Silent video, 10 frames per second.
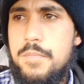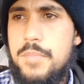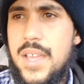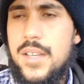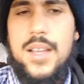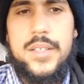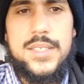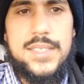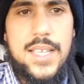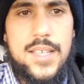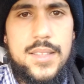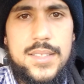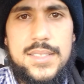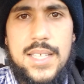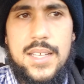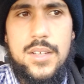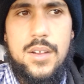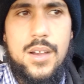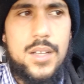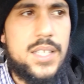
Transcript: better unsaid than said at all.